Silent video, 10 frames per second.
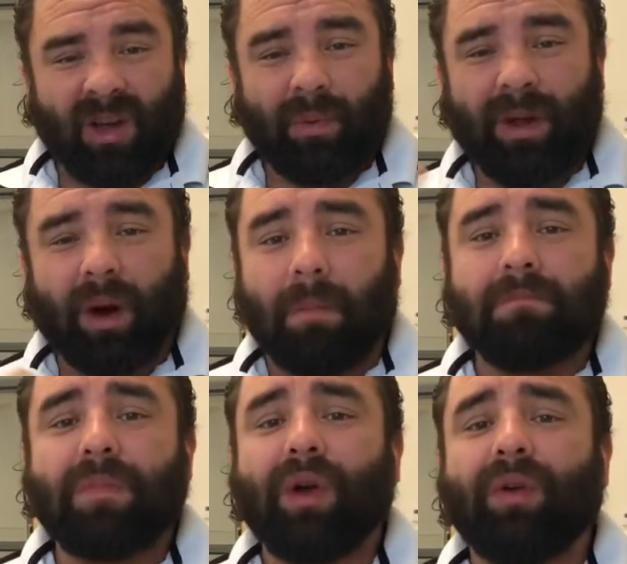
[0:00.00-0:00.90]
We are
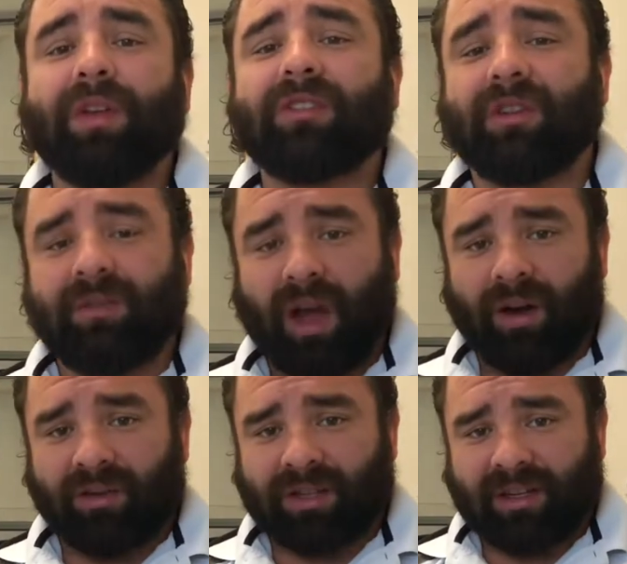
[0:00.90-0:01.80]
millions of
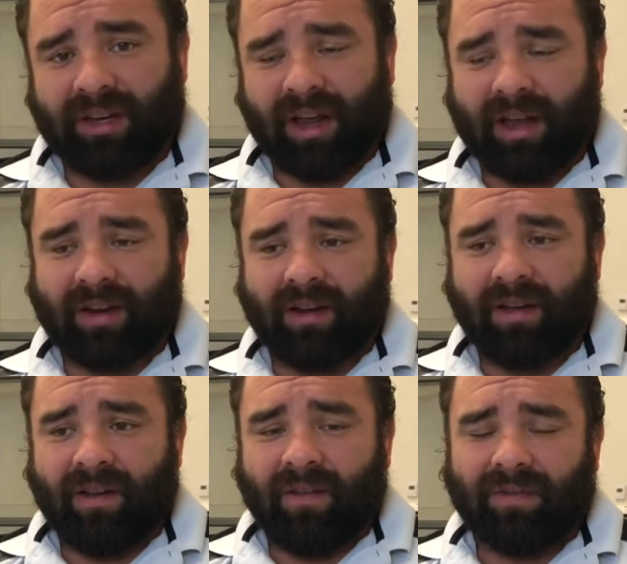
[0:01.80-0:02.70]
dollars in debt
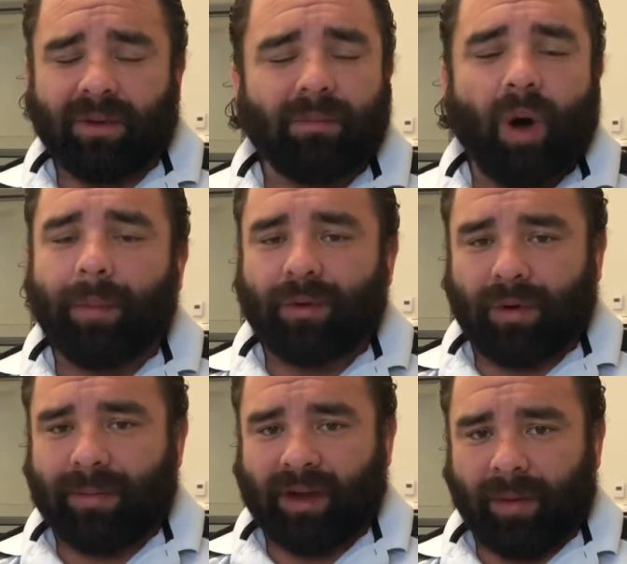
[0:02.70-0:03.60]
the moment we
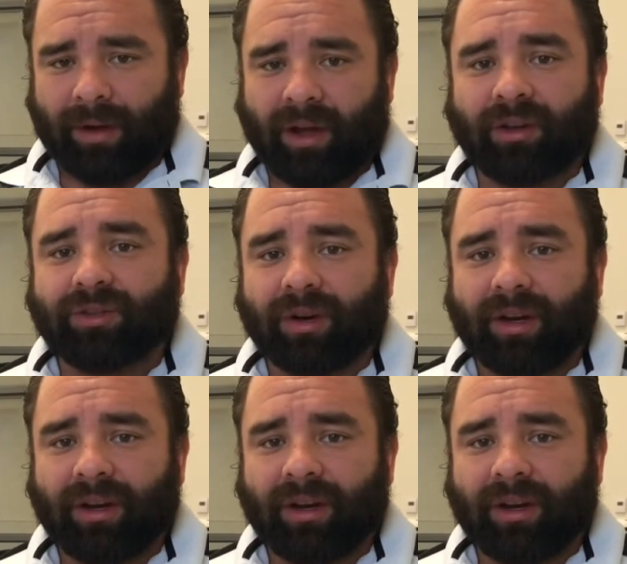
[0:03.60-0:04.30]
become a country.